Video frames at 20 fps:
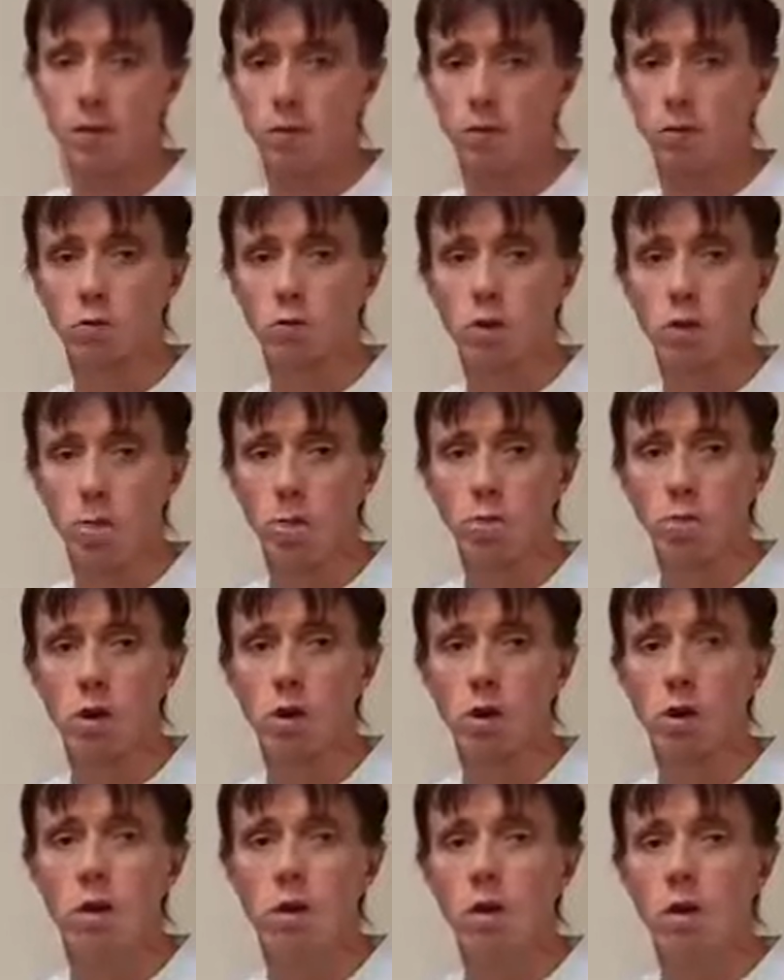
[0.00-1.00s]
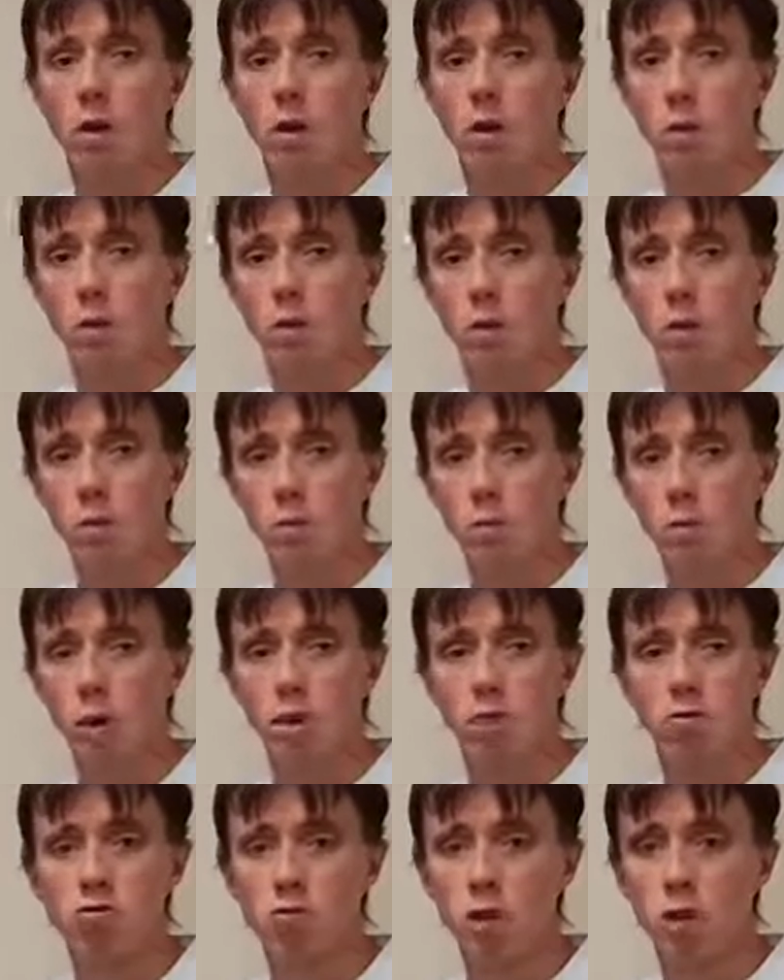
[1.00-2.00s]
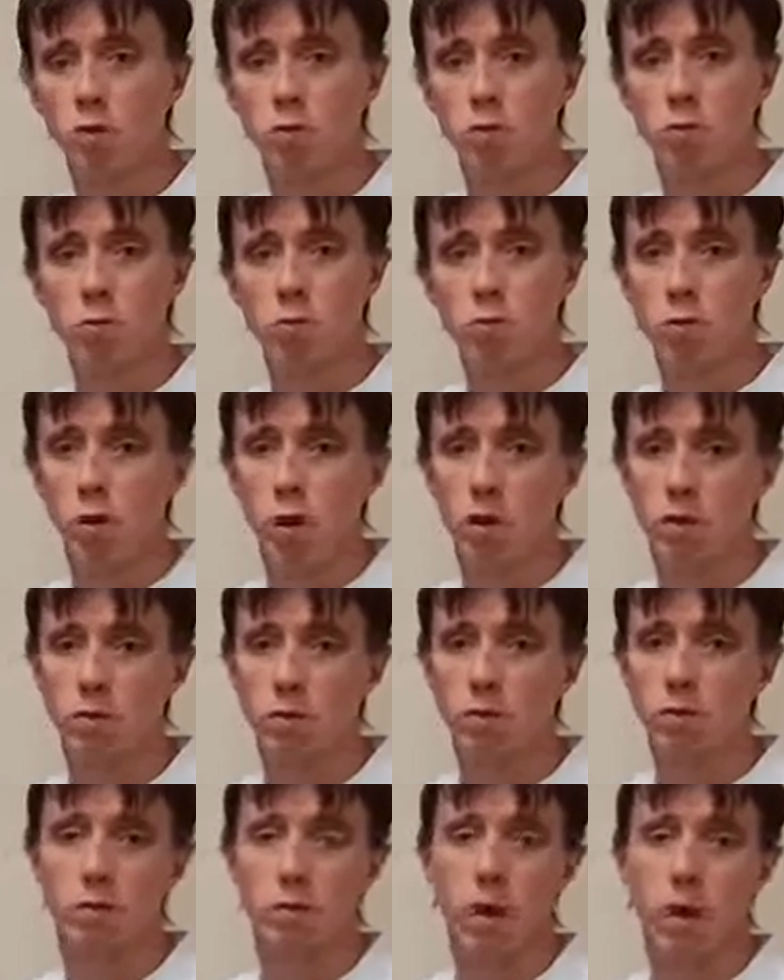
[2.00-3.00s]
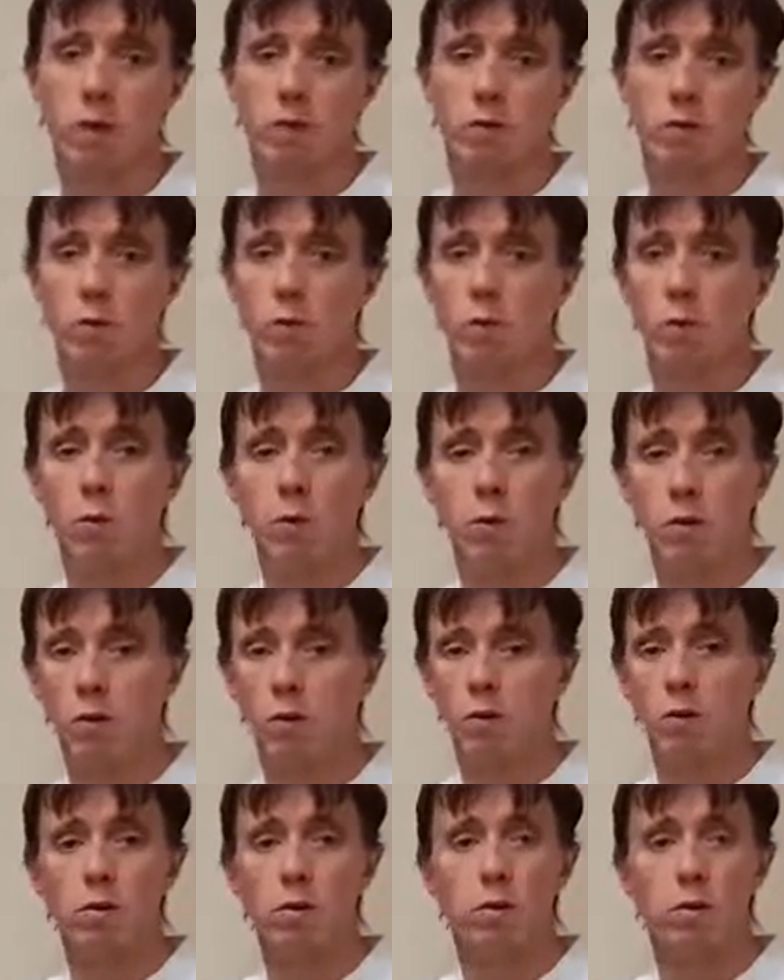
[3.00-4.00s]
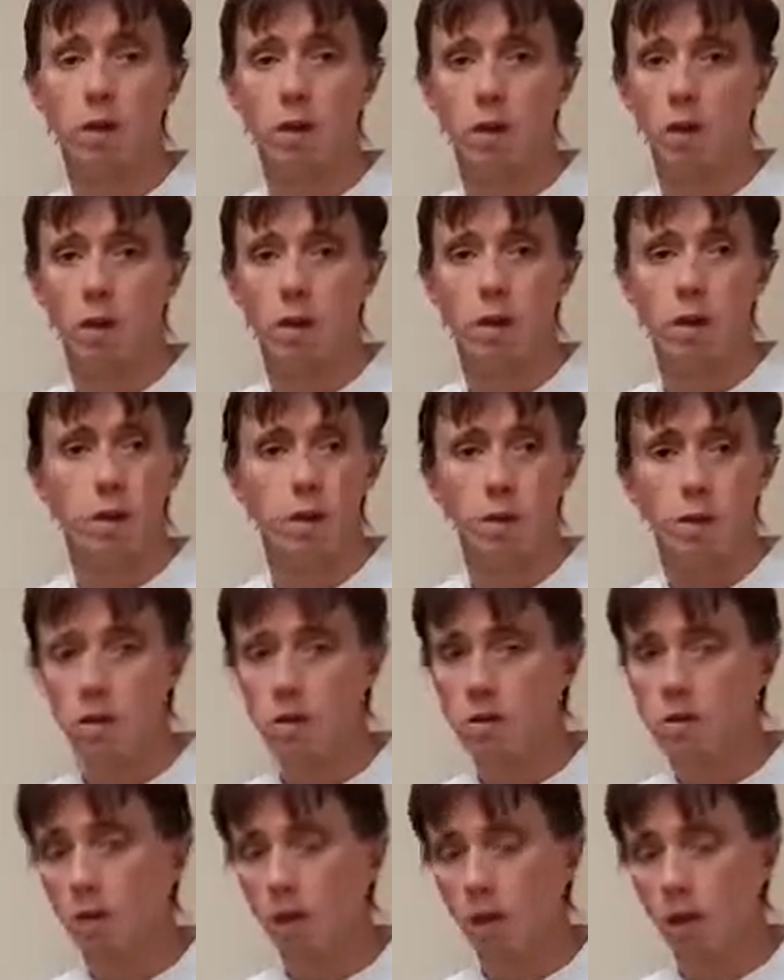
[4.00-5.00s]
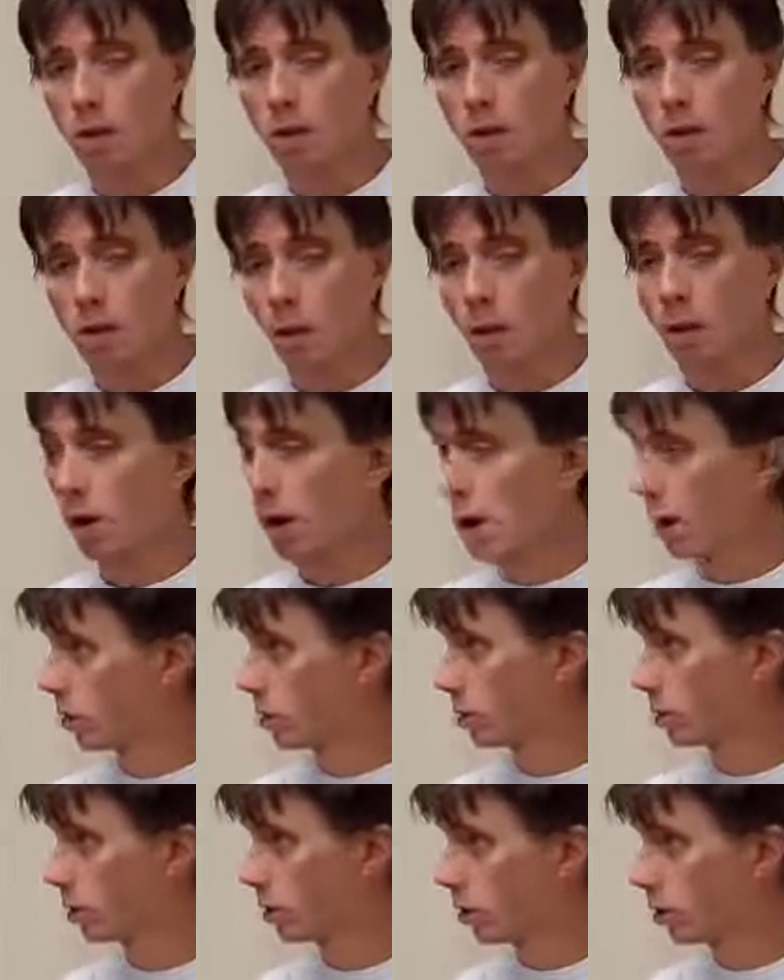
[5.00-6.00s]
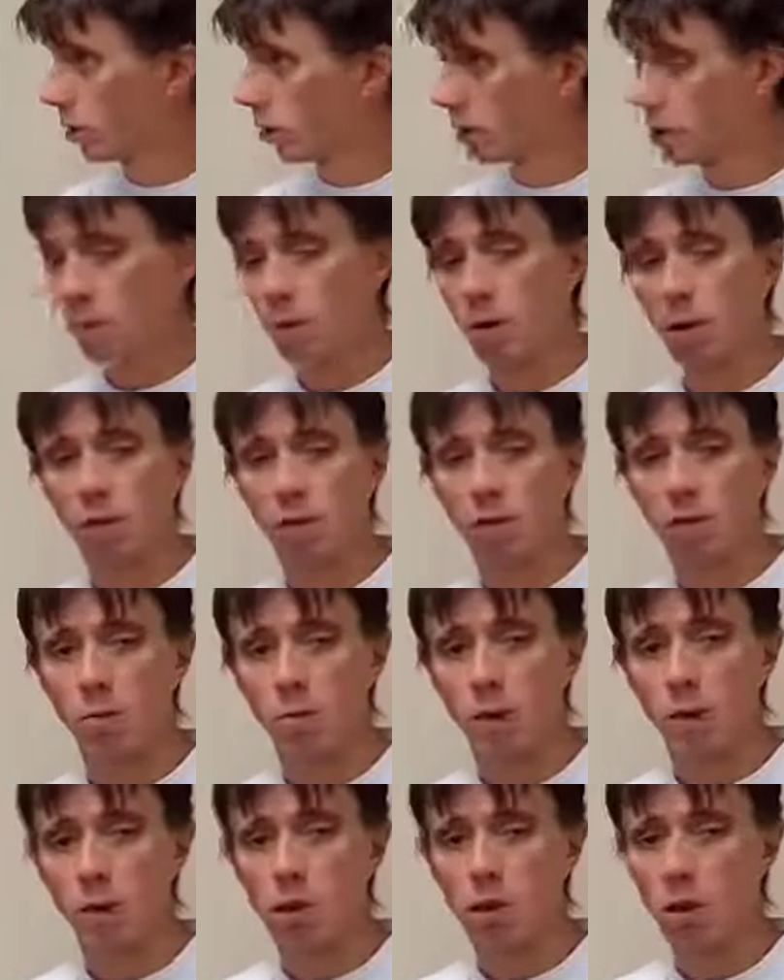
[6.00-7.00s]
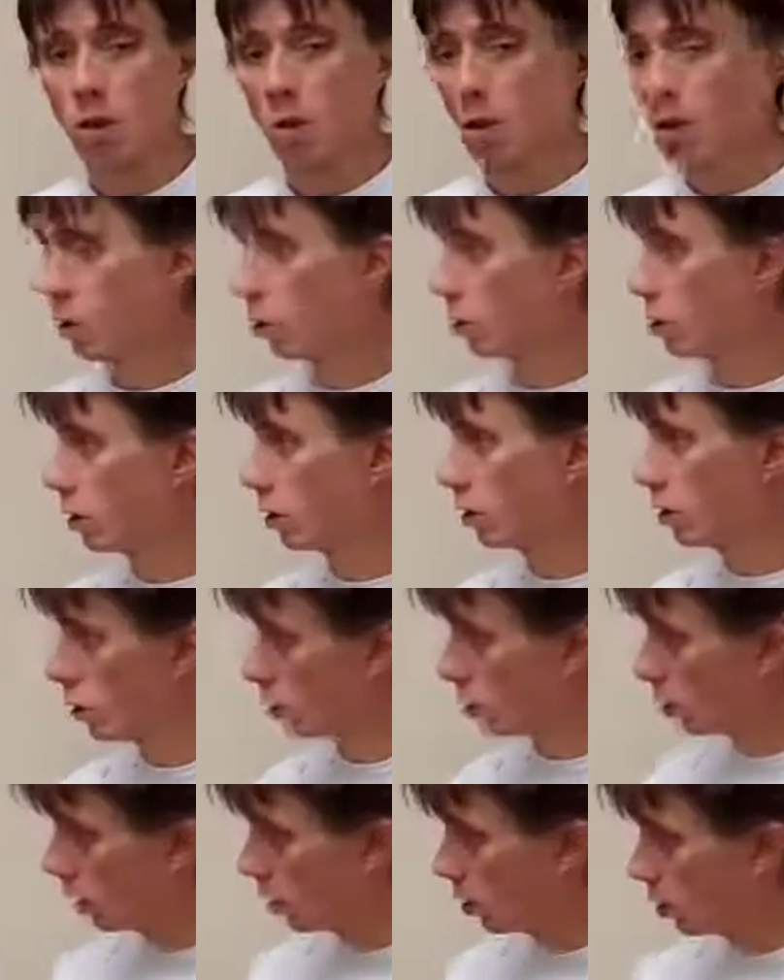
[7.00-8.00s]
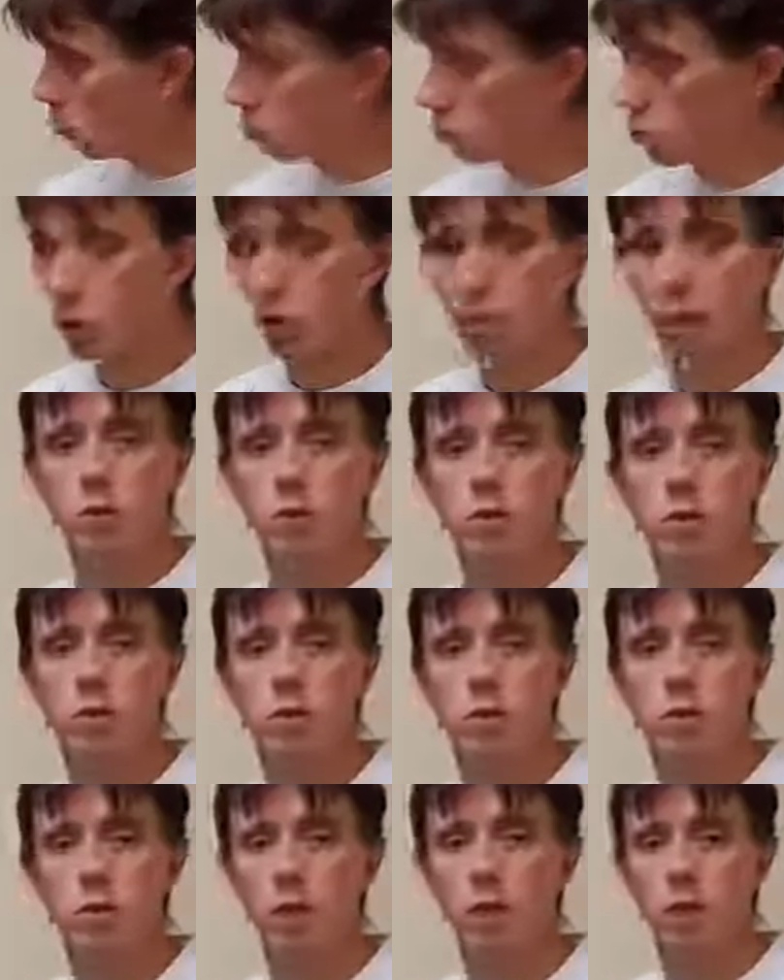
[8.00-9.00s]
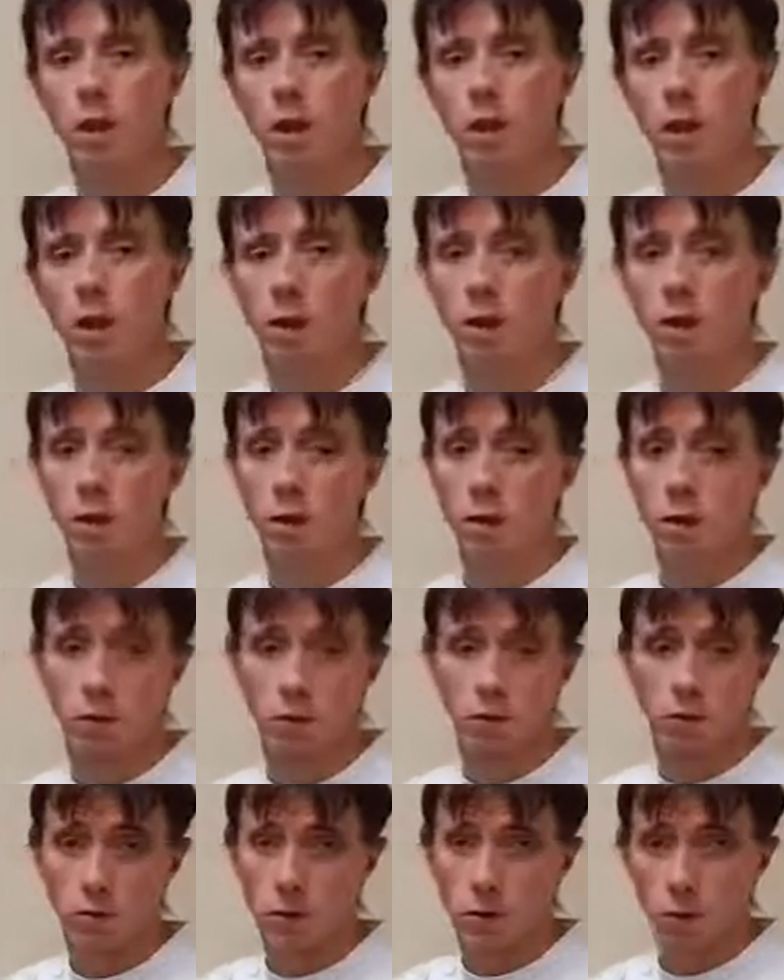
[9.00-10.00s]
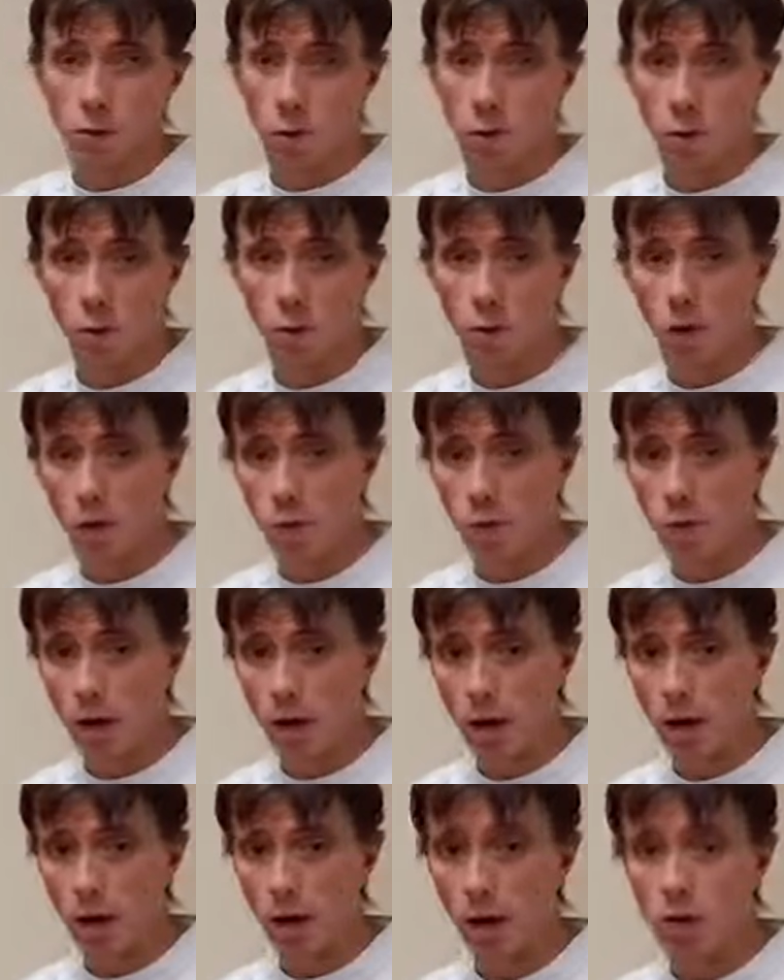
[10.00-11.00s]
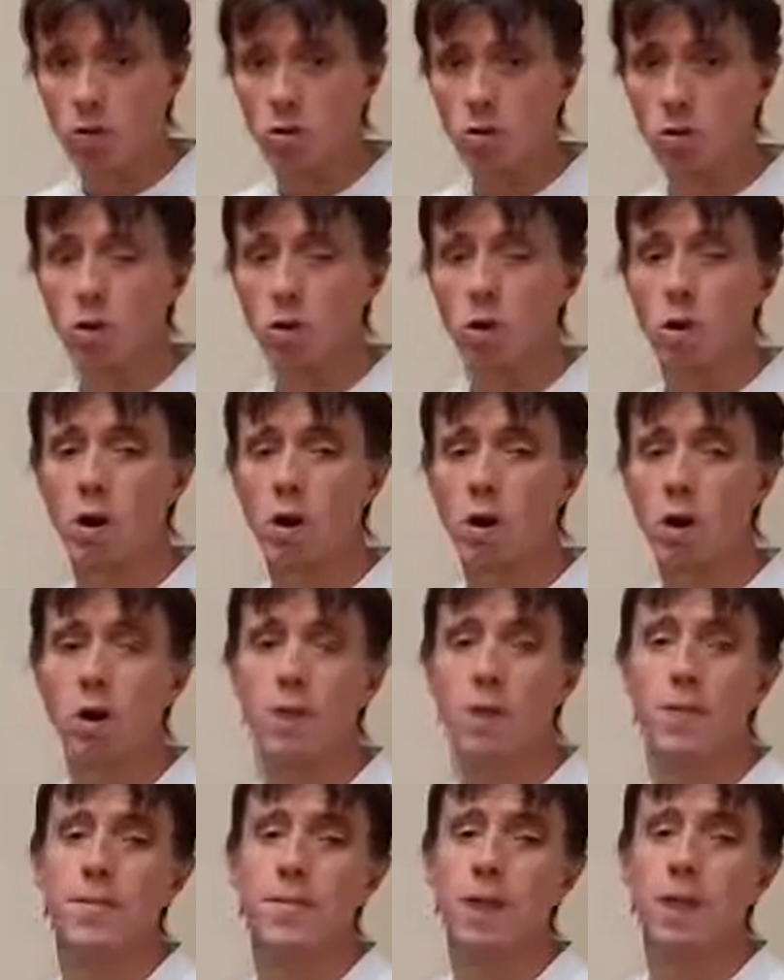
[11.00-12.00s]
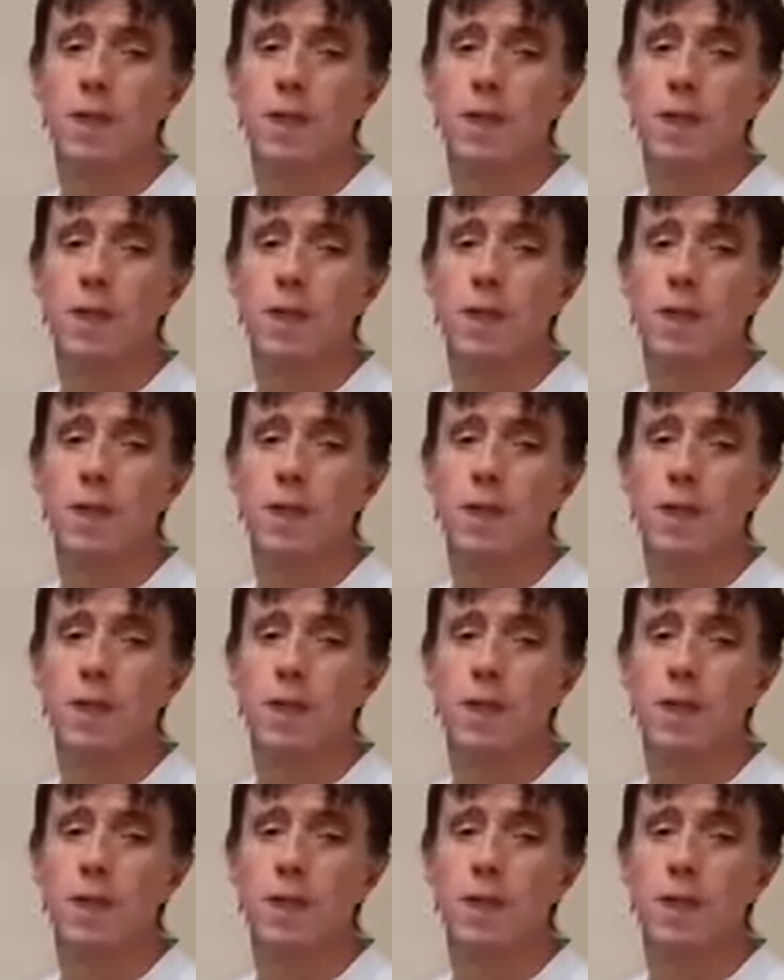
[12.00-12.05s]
So in summary, when we want to address the root causes of imbalance, we need to look at yeast and gut problems and systemic inflammation. We need to look at nutrient deficiencies. We need to see how well their mitochondria are working.